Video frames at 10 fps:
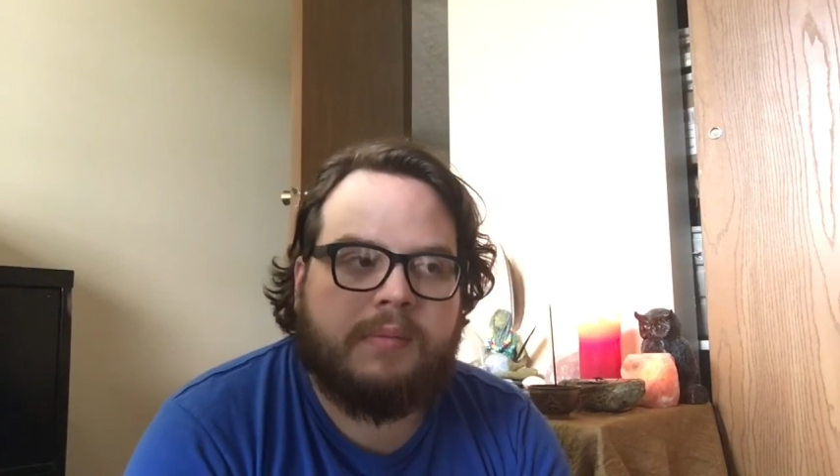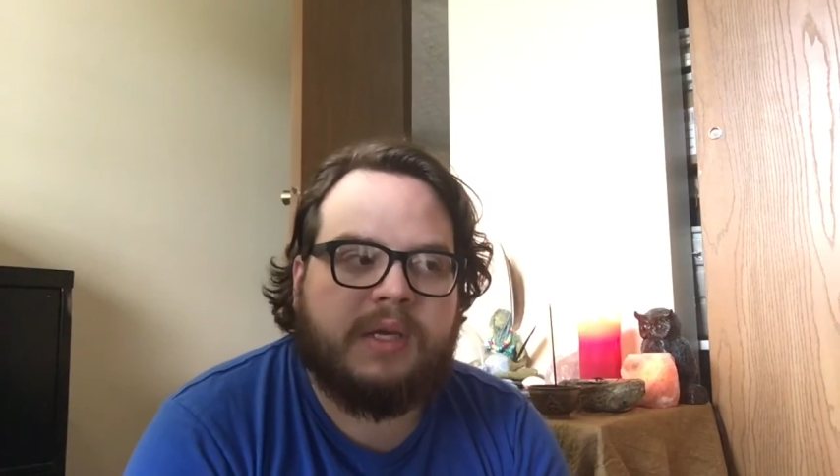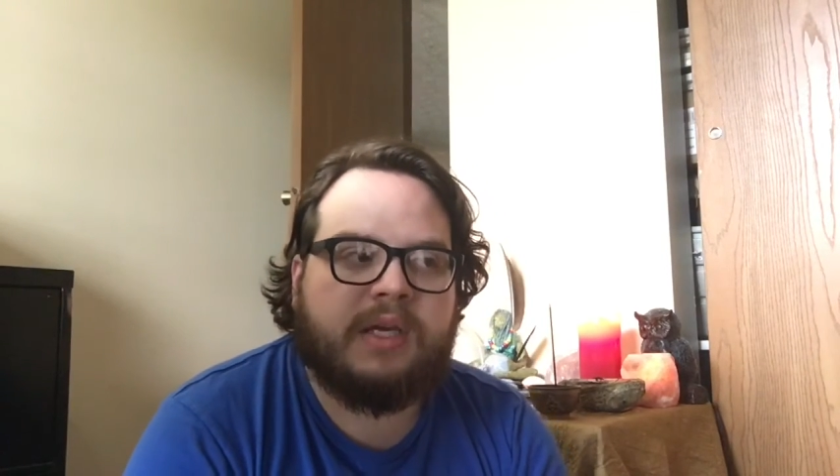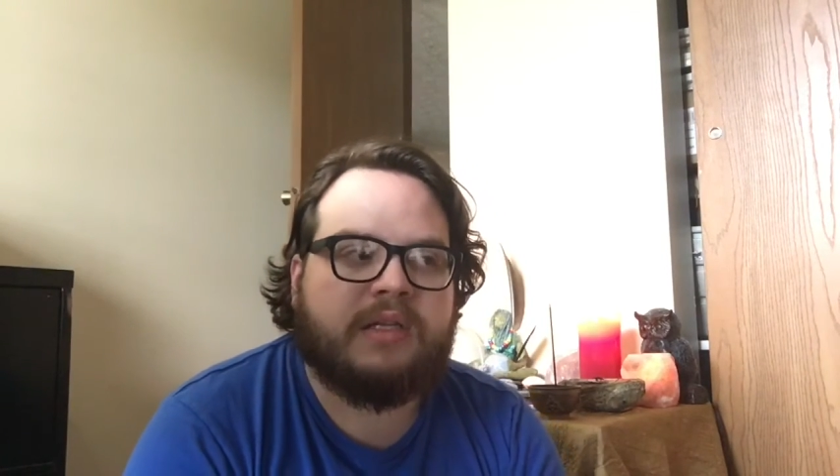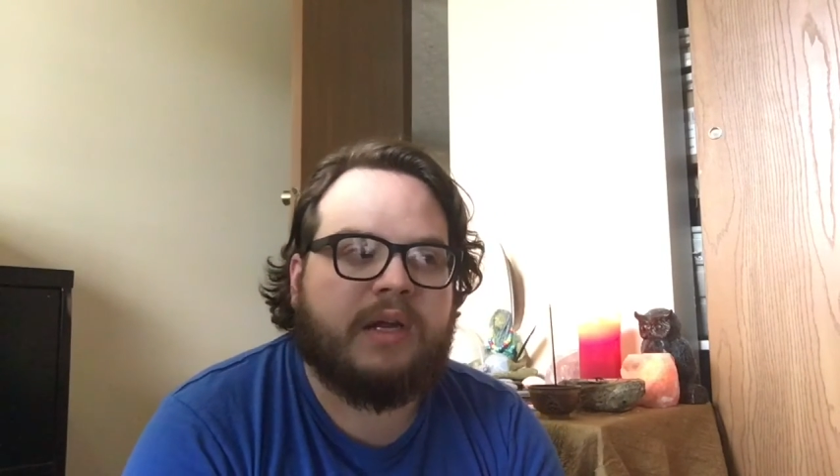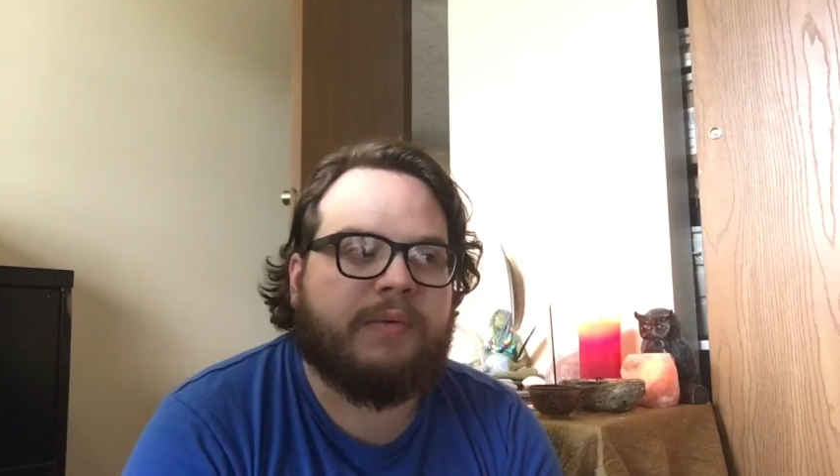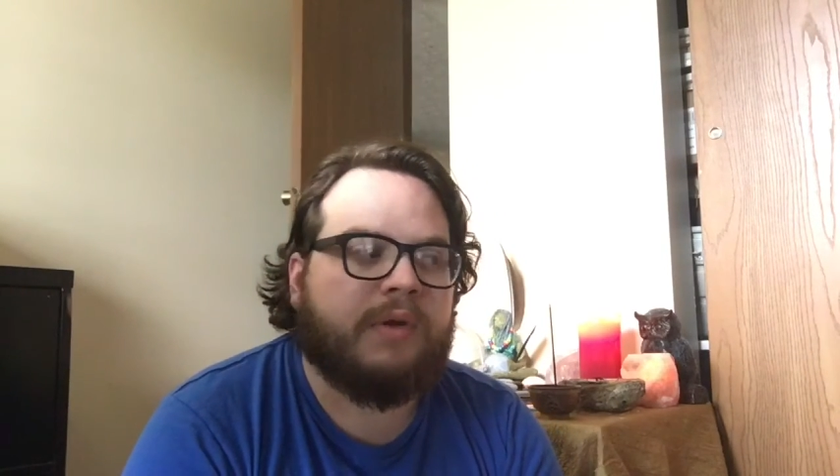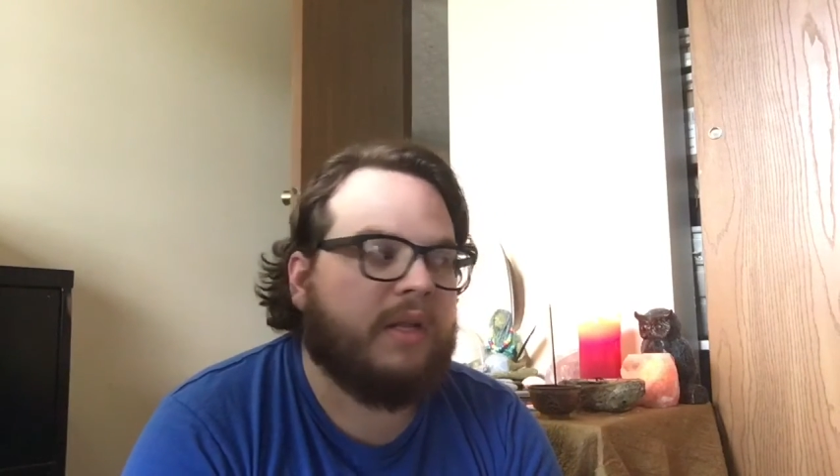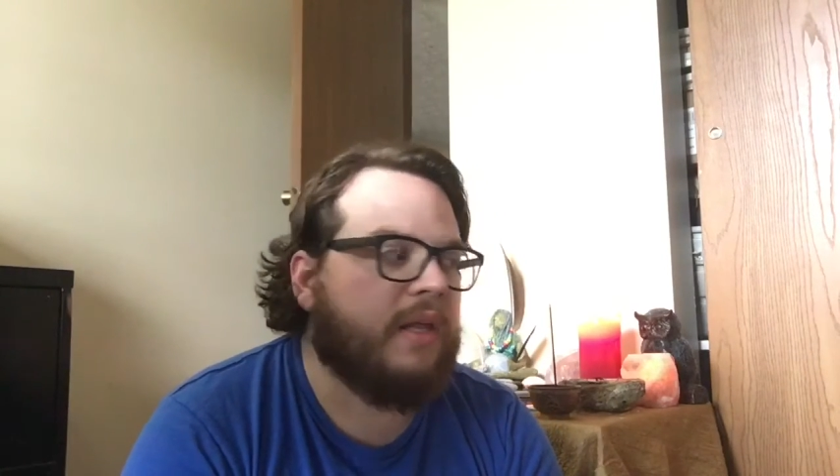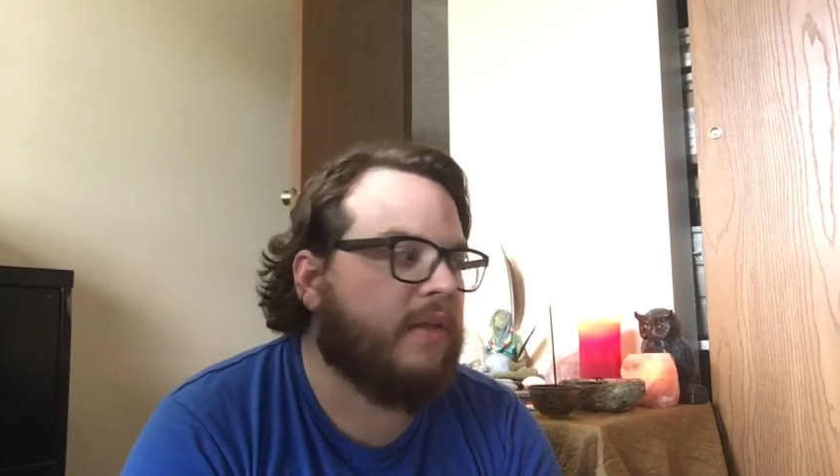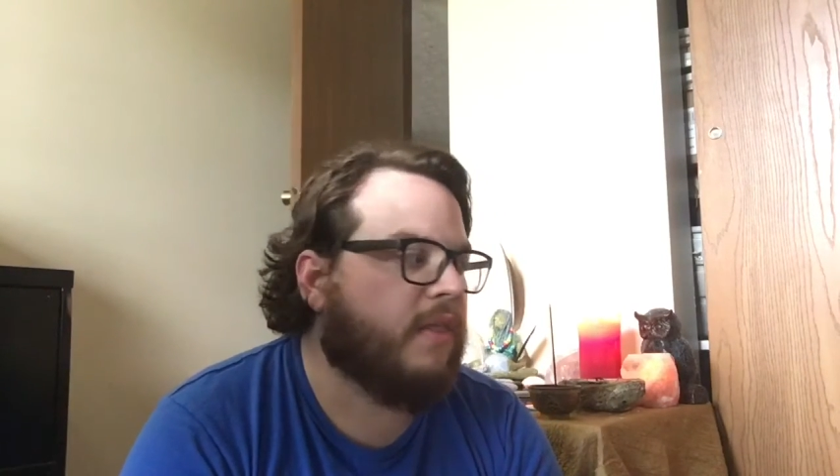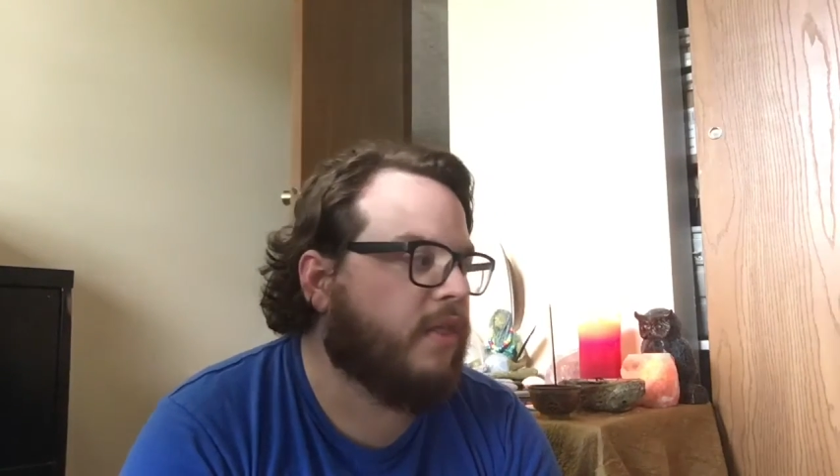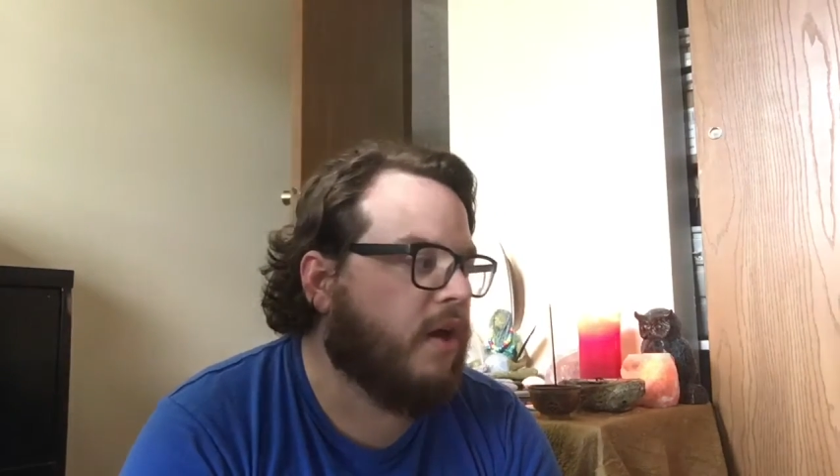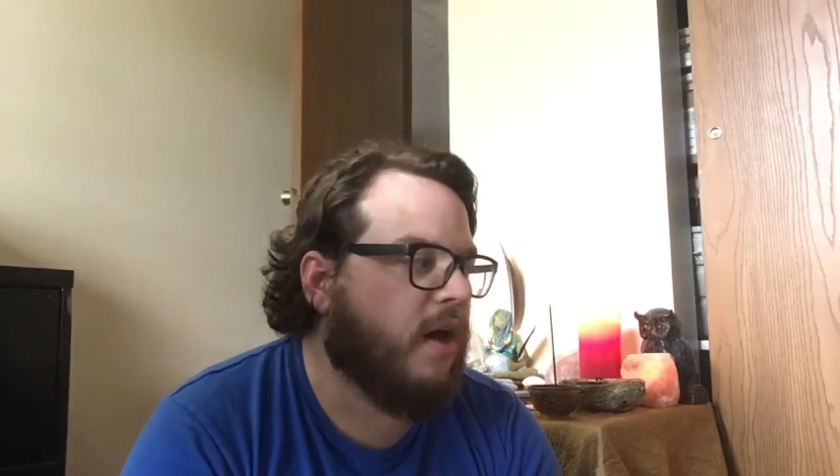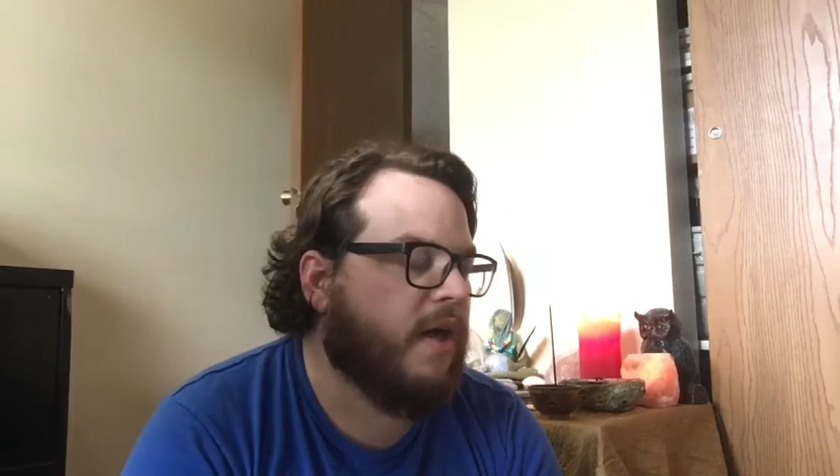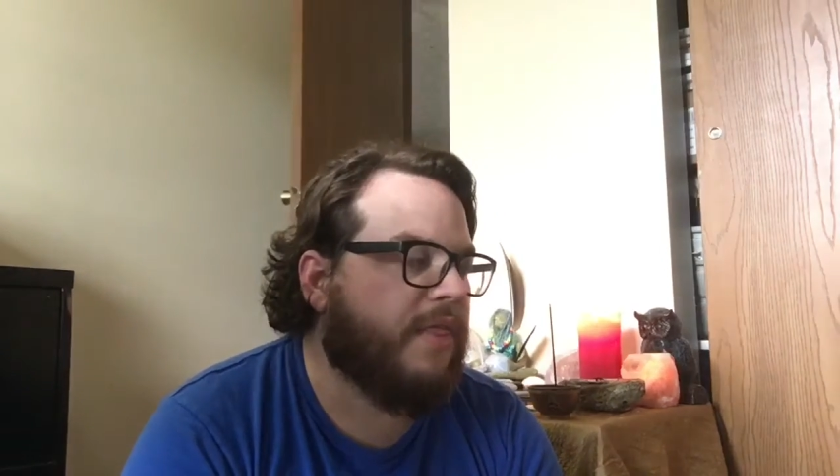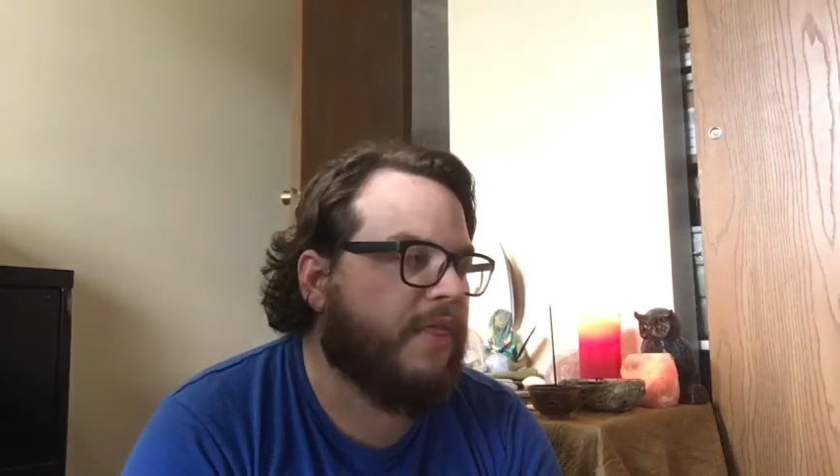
because I really thought